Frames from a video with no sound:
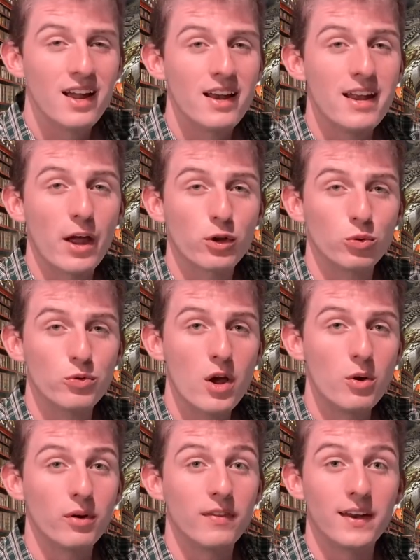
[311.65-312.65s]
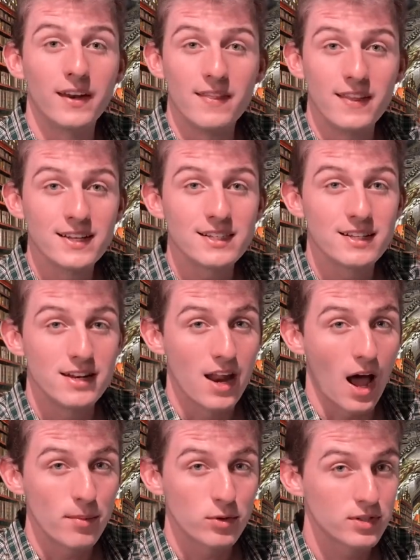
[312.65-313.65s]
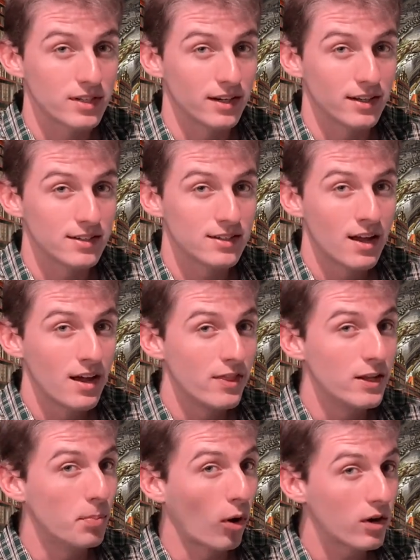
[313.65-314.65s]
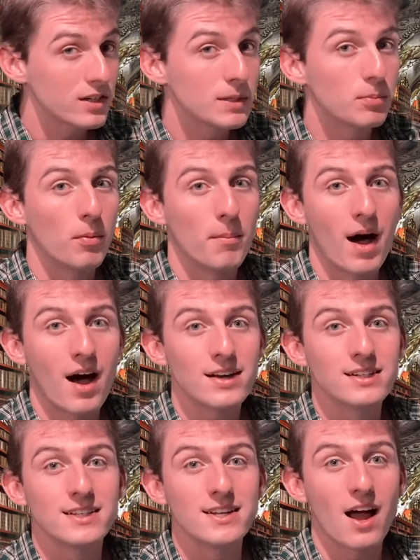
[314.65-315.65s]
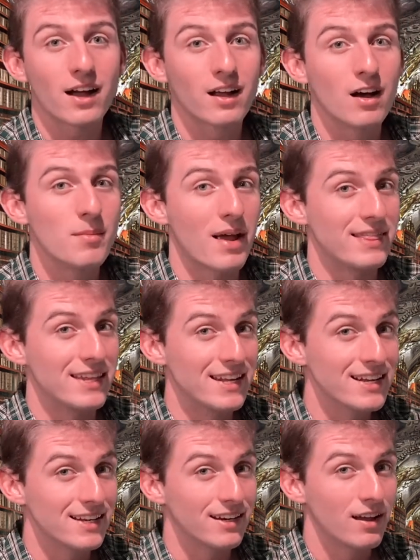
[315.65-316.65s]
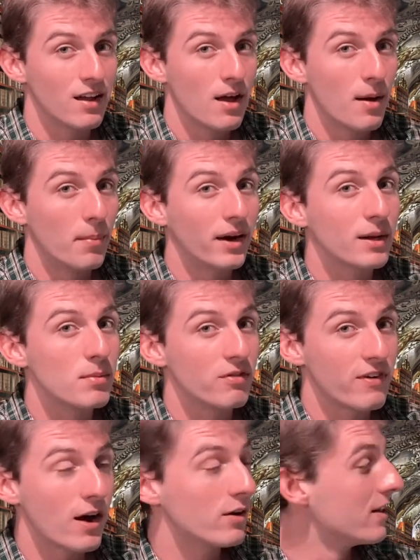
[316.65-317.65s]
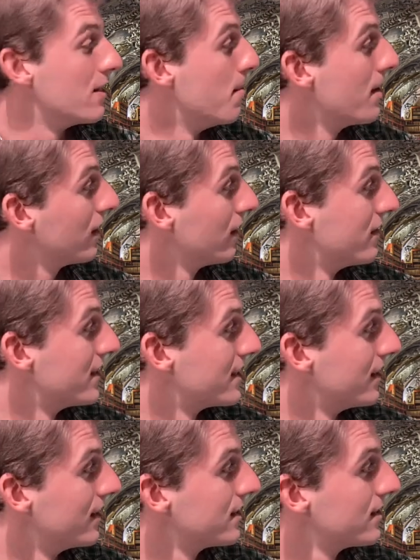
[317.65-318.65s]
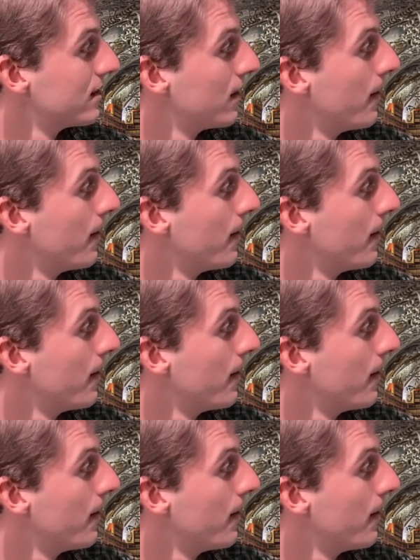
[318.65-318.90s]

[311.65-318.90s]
Now you'll note that in this nominal sentence, the participle ma does not come at the end, but can be found in the middle of the sentence.